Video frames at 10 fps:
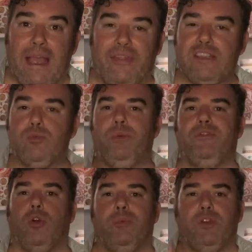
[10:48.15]
That's what we've
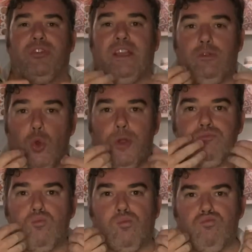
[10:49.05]
got. We've got the
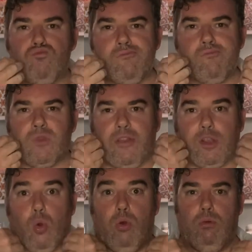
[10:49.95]
and then
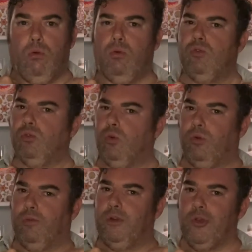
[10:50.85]
go,
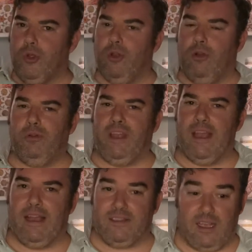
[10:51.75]
ooh, oh
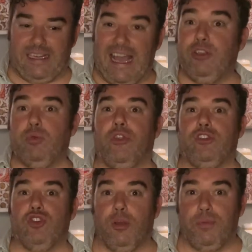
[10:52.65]
yes. And now you want the
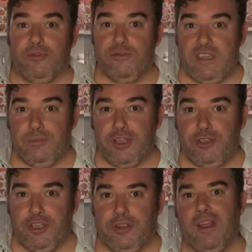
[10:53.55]
dollop of cream, don't
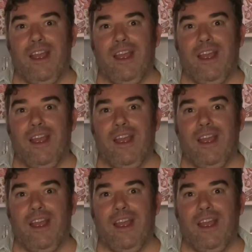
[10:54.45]
you?